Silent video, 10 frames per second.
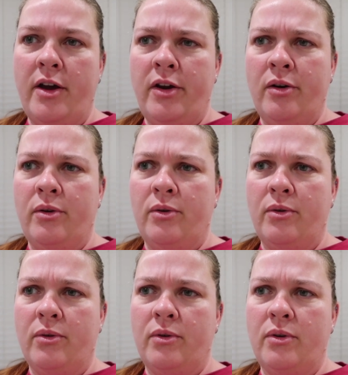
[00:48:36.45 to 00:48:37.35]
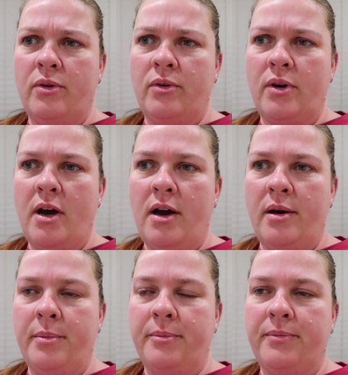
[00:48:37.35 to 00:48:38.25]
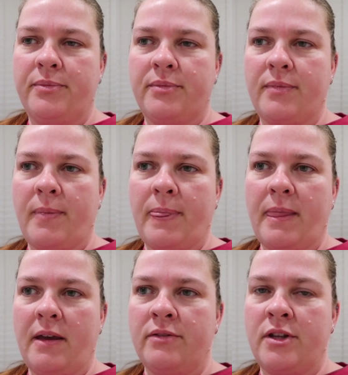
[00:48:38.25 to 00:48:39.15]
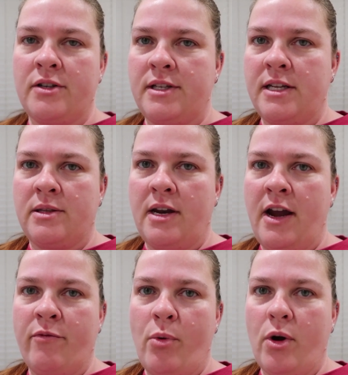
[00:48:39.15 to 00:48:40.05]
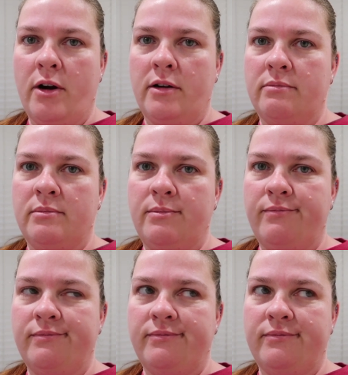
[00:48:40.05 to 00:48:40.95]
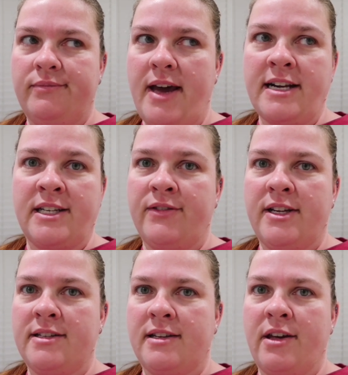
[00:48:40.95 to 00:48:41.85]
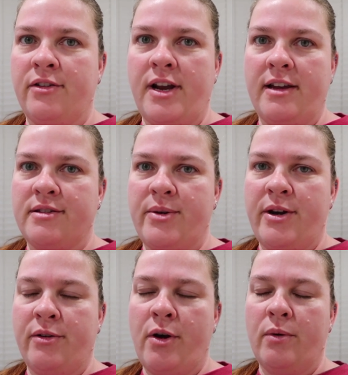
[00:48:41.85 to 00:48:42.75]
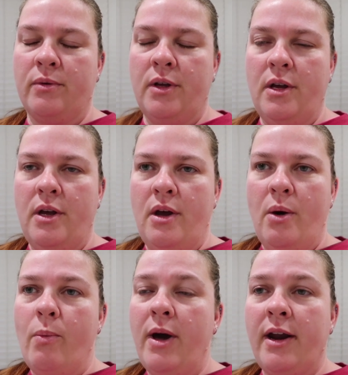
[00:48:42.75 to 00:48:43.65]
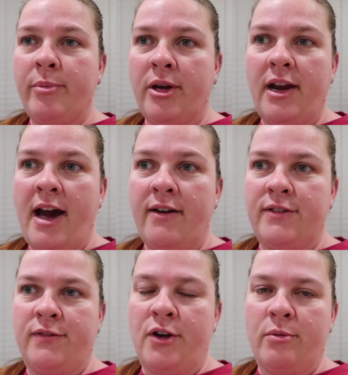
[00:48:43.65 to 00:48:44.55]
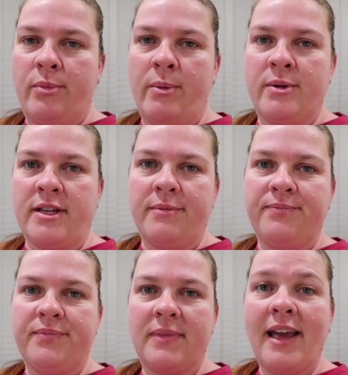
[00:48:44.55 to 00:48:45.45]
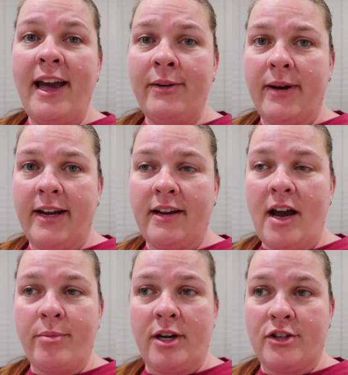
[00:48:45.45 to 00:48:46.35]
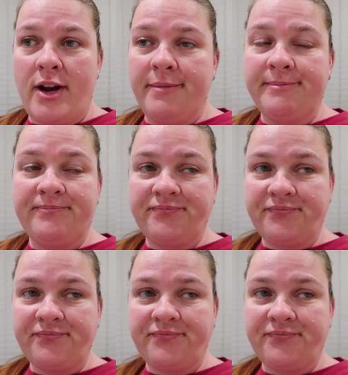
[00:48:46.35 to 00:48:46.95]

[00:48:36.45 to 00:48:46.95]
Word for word: I know um, there's days that I have more activities than other days, so I don't know what I'm gonna have to film, but we'll see. Anyway, I'm gonna try.